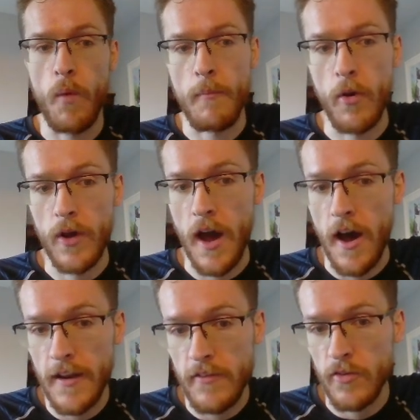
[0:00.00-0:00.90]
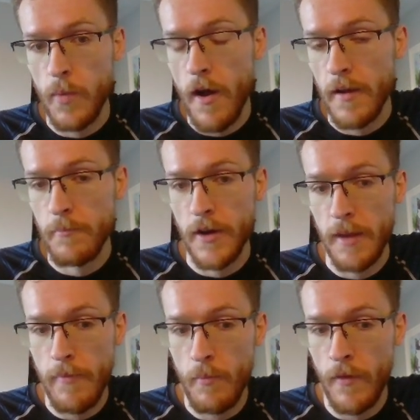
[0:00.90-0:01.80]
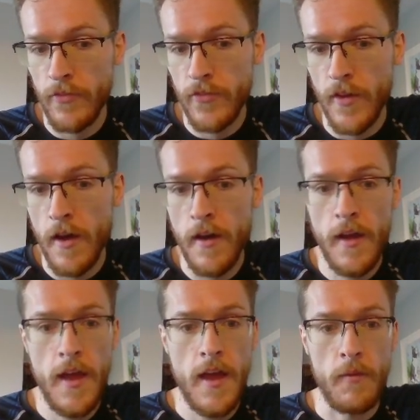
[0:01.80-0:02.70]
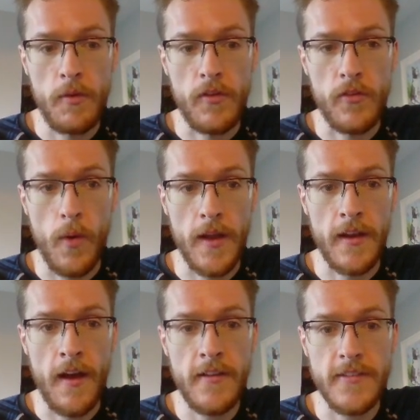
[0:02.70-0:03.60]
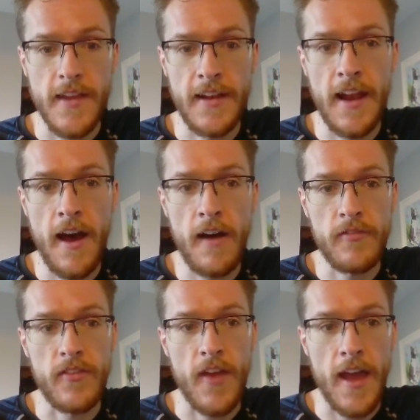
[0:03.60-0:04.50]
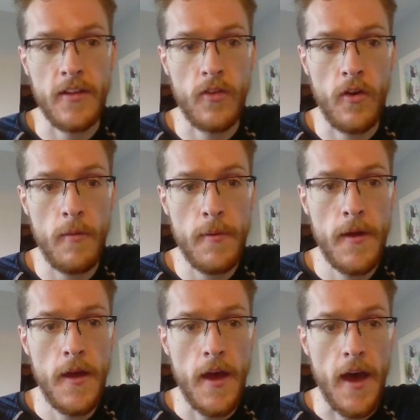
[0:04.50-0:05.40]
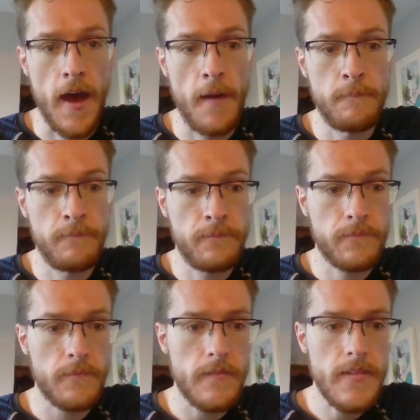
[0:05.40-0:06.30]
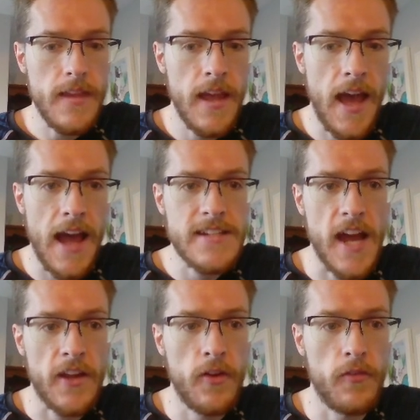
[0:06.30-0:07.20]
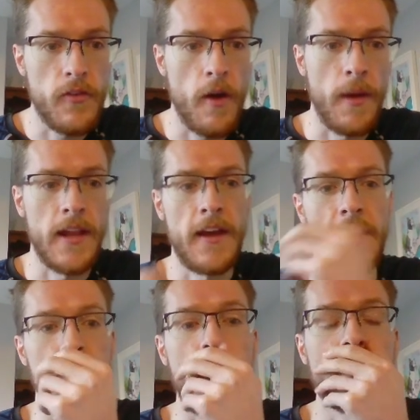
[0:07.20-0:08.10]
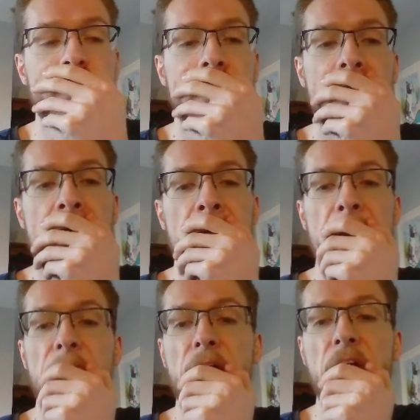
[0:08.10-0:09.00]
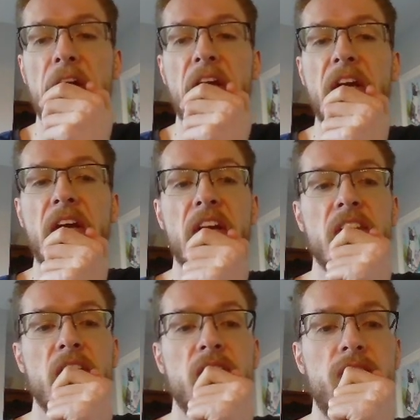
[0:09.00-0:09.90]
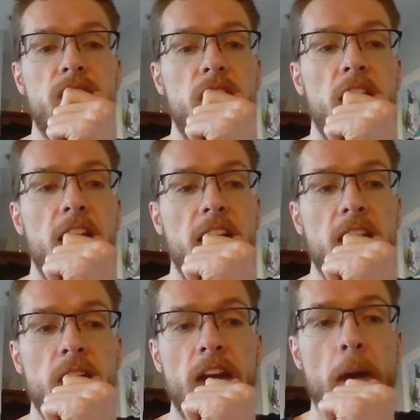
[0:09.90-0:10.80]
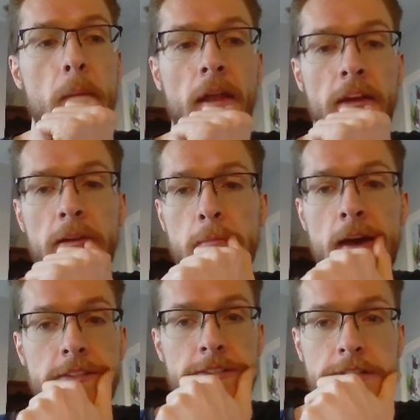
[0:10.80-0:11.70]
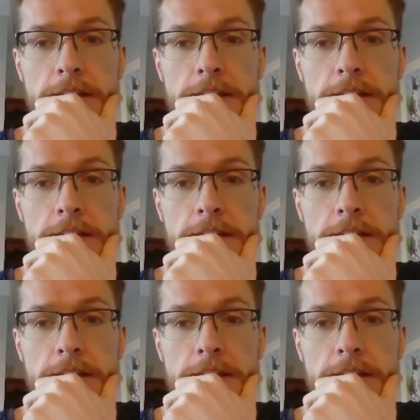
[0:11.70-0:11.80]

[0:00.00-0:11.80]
one more Carnage as well, I can bring him up one star, which is quite nice. And then after Tank Top, um, actually I could throw away Lightning Max, couldn't I? So I really don't care about Lightning Max.